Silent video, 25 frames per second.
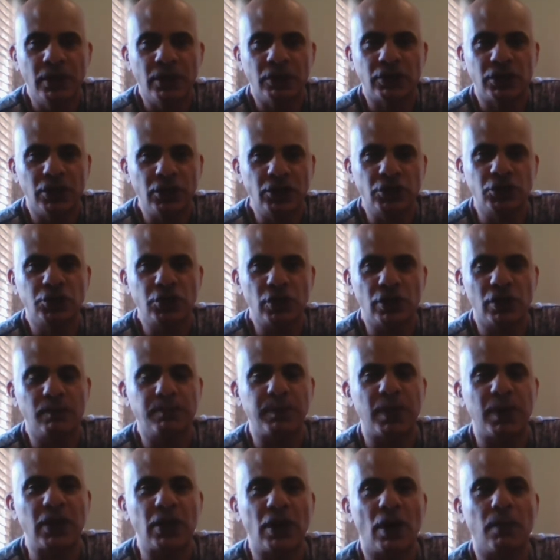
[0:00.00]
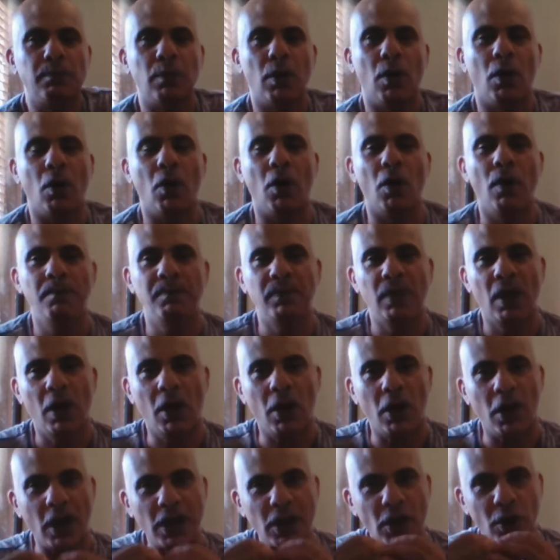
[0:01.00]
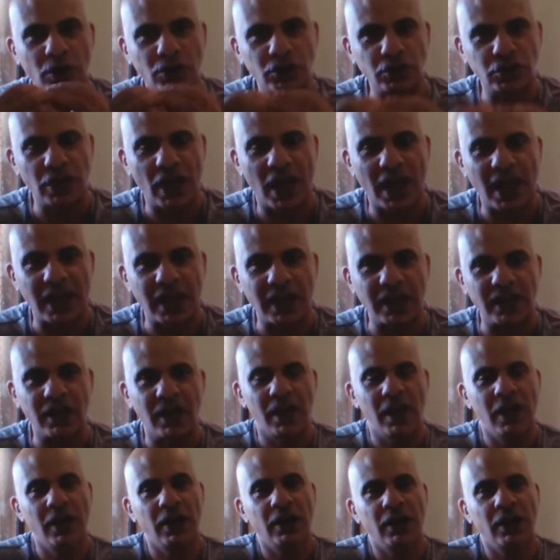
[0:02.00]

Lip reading: This should have been a more high-octane,